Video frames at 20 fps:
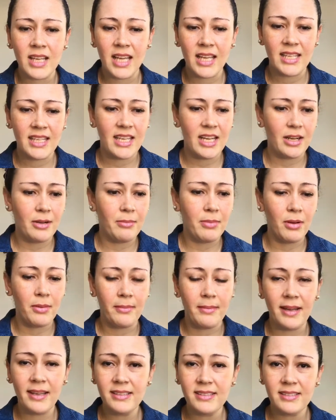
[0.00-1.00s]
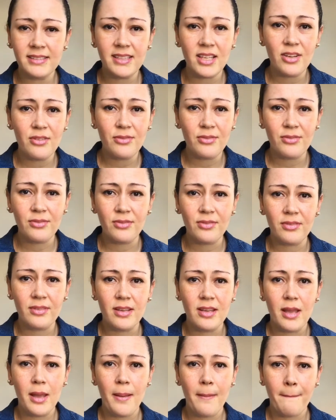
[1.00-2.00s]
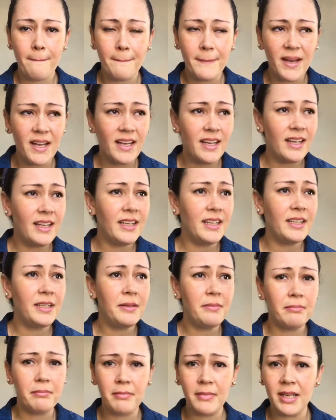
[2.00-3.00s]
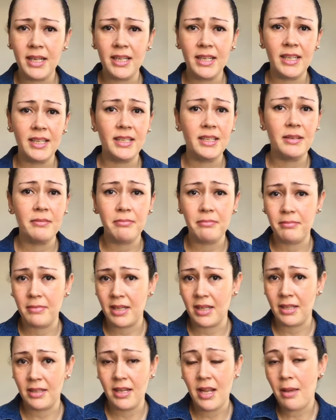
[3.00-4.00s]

I care about my stuff, my, my, my,